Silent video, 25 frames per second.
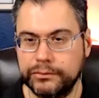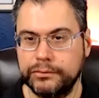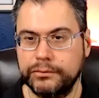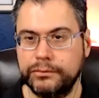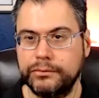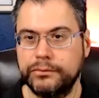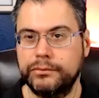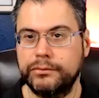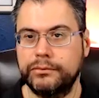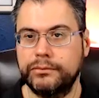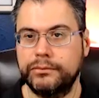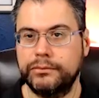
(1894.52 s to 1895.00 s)

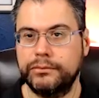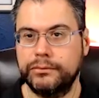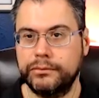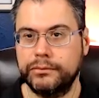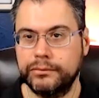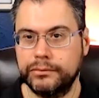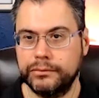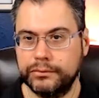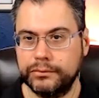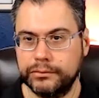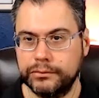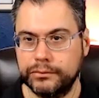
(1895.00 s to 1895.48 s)

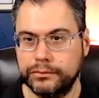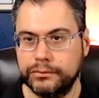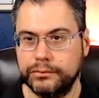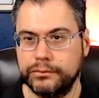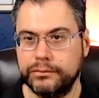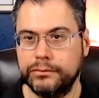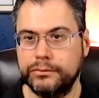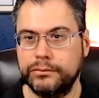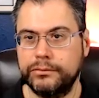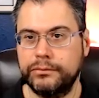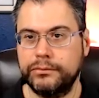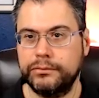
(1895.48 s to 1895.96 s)

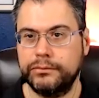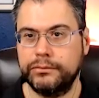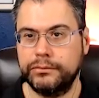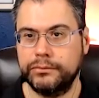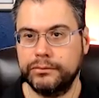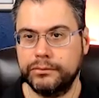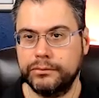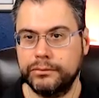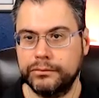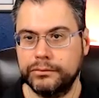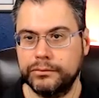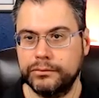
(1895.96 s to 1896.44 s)

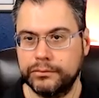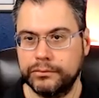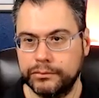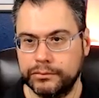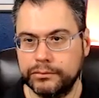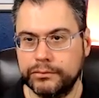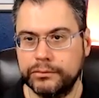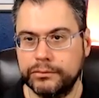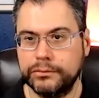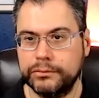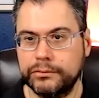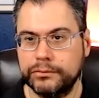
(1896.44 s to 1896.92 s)

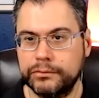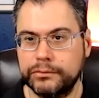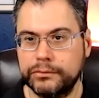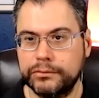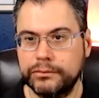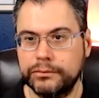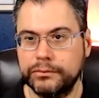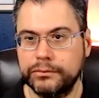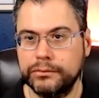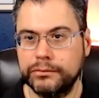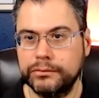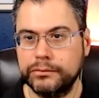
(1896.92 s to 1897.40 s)

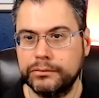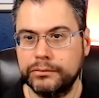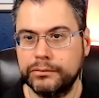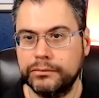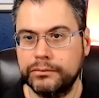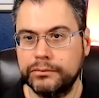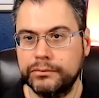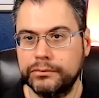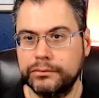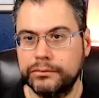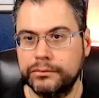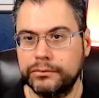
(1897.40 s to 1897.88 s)

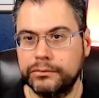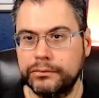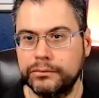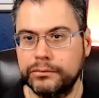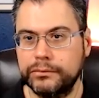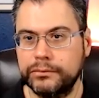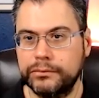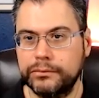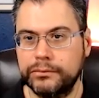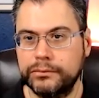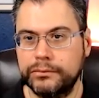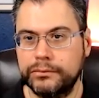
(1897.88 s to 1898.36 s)

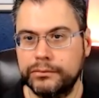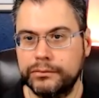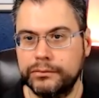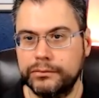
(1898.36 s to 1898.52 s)
The person shown says nothing.